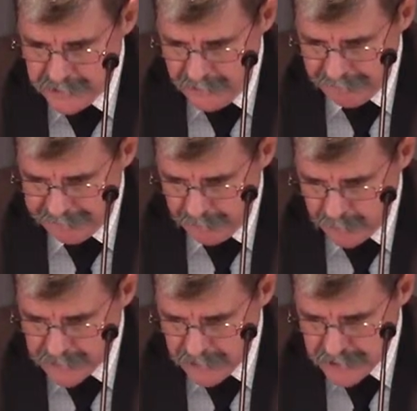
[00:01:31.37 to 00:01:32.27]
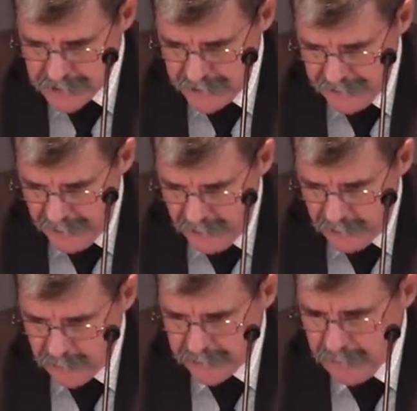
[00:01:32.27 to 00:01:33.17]
to Influencers,
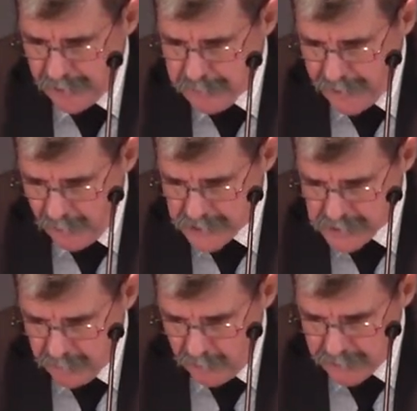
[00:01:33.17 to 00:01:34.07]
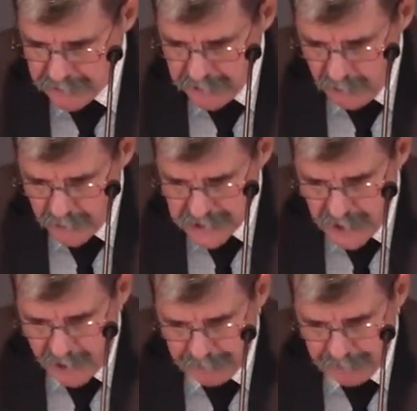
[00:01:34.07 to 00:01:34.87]
written by Paris Martineau, a staff